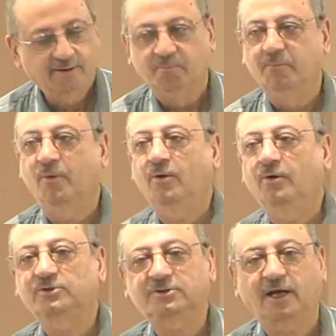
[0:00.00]

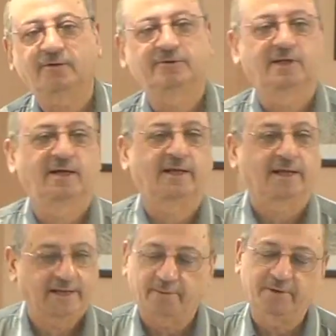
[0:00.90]
Most of
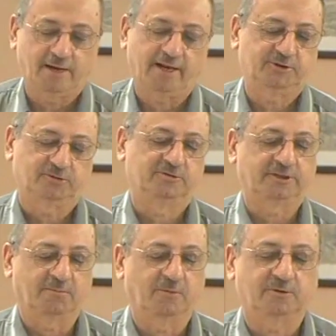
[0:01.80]
I shouldn't
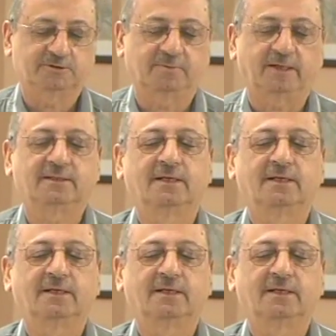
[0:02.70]
say most, but